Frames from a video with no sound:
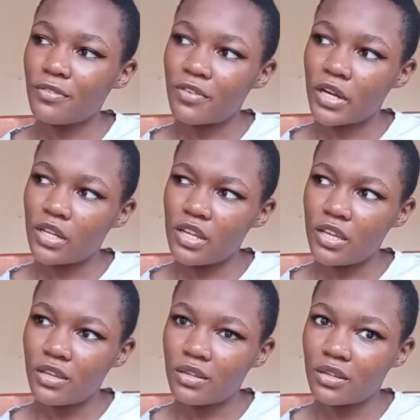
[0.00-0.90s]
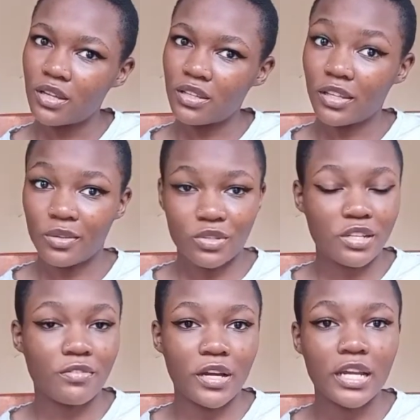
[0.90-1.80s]
Friday? I think it was a
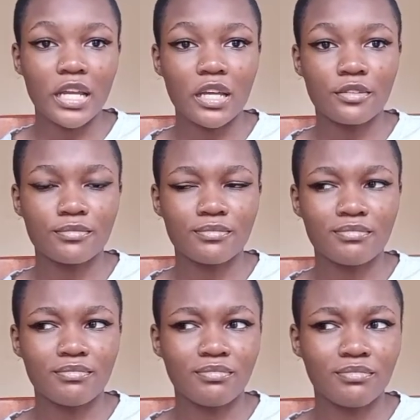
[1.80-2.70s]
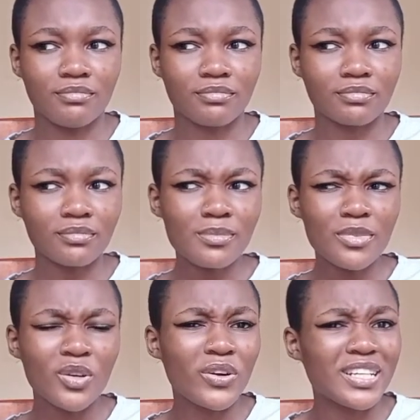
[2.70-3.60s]
Friday.
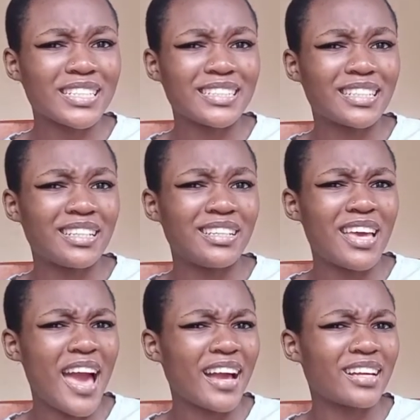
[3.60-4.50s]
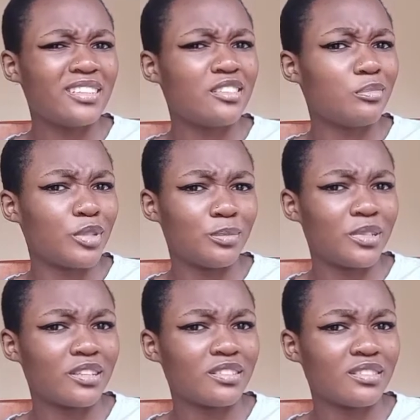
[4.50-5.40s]
Or a Saturday, I can't remember.
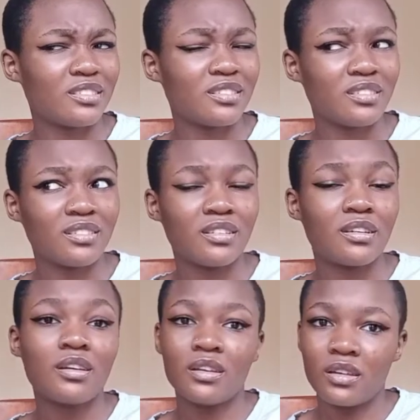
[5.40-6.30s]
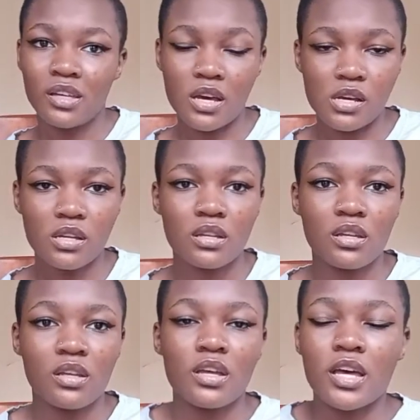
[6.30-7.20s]
Yeah,
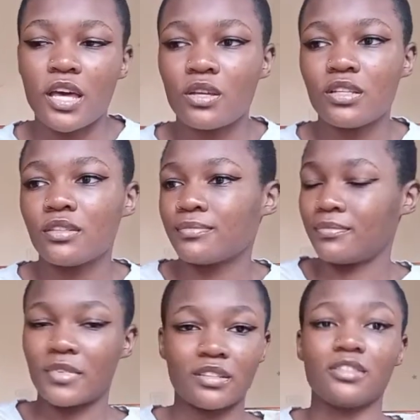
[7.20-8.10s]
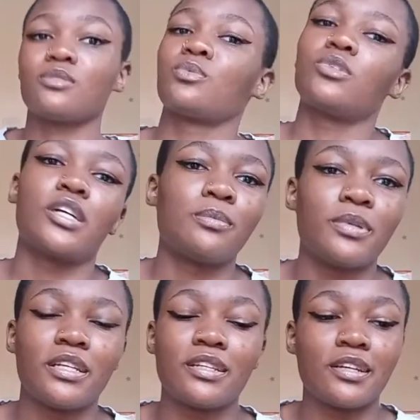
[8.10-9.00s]
I just woke up
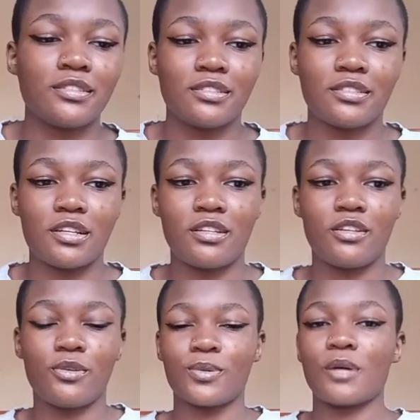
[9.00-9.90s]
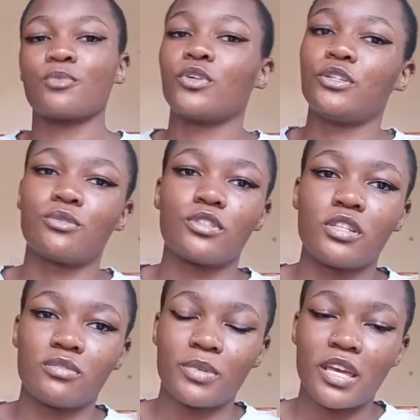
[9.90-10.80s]
and I decided, yo, I'm going to
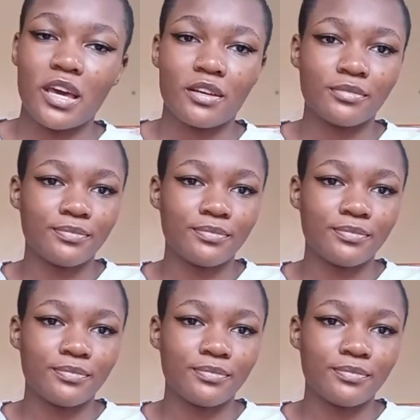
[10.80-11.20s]
shave my hair.